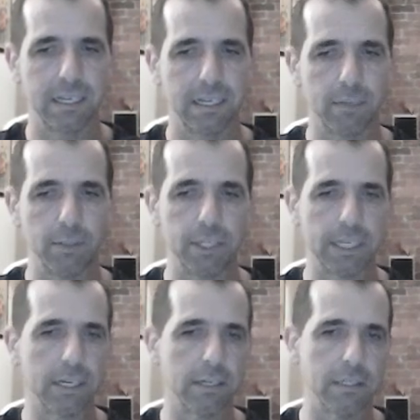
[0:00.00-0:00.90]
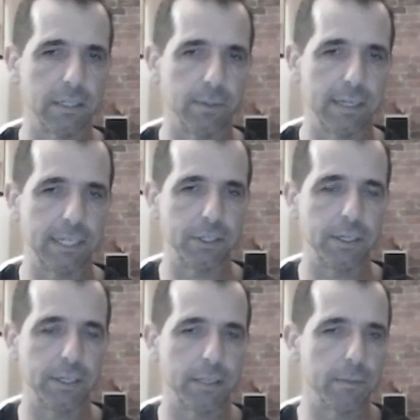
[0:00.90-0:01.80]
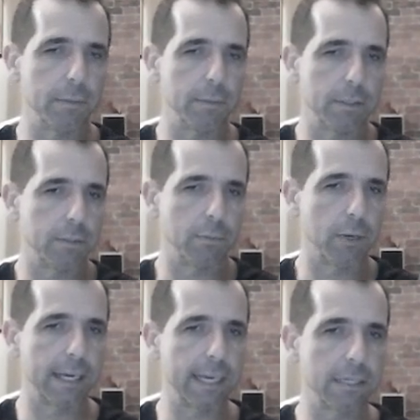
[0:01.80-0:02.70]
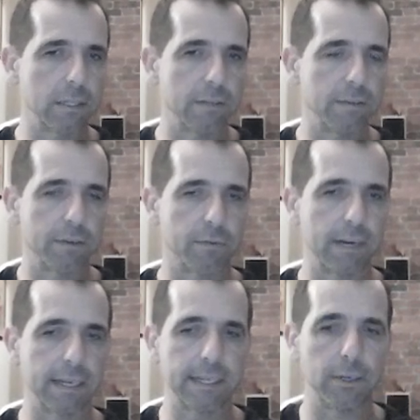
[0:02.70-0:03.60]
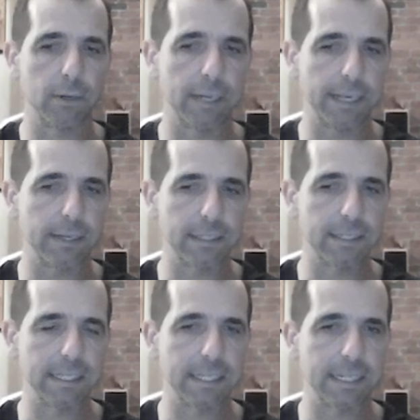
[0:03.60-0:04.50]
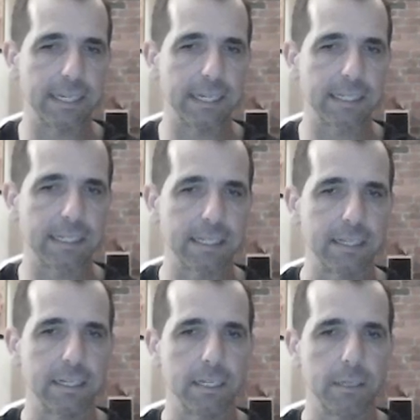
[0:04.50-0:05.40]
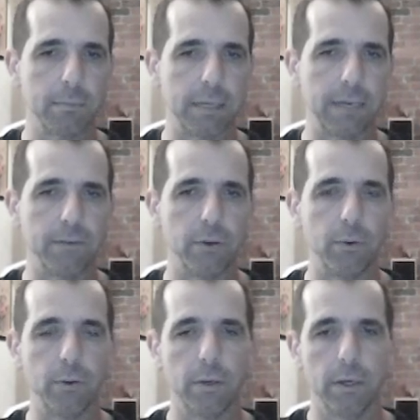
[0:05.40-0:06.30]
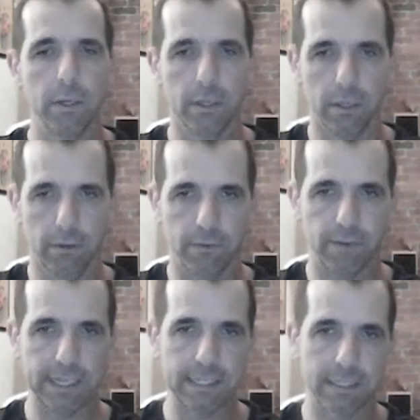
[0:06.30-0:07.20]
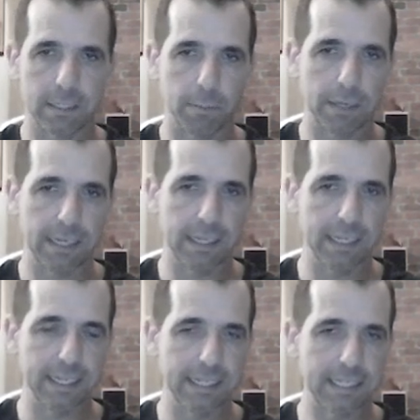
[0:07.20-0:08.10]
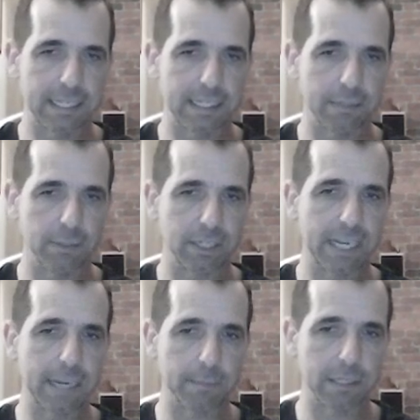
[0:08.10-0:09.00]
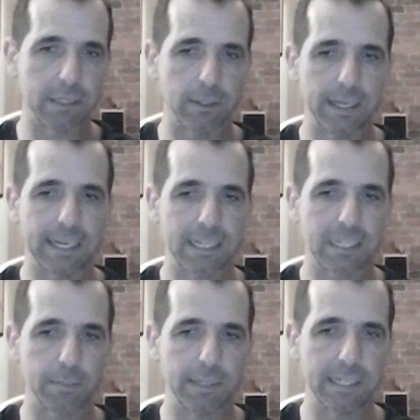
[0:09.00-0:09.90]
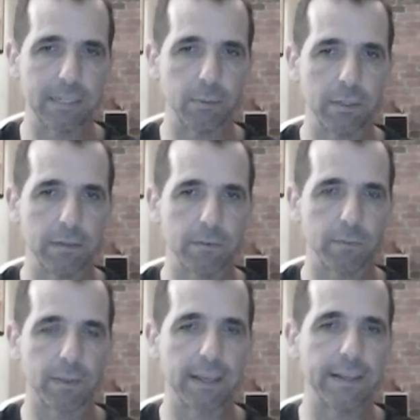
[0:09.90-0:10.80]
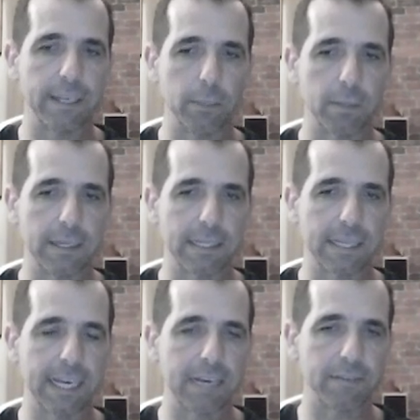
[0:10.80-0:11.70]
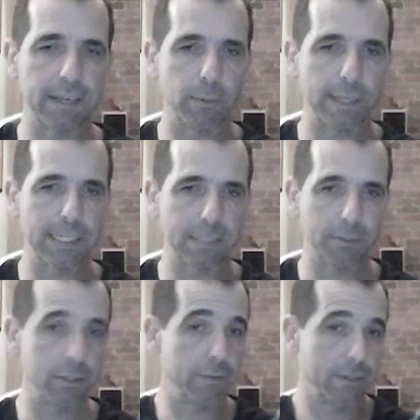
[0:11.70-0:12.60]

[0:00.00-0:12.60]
which it can't do unless you know, at the moment, white king's on the 5th rank, they're not going to let you get to d6. But if you feint to play this, which absolutely has to be dealt with, and then you play this king f8 waiting move,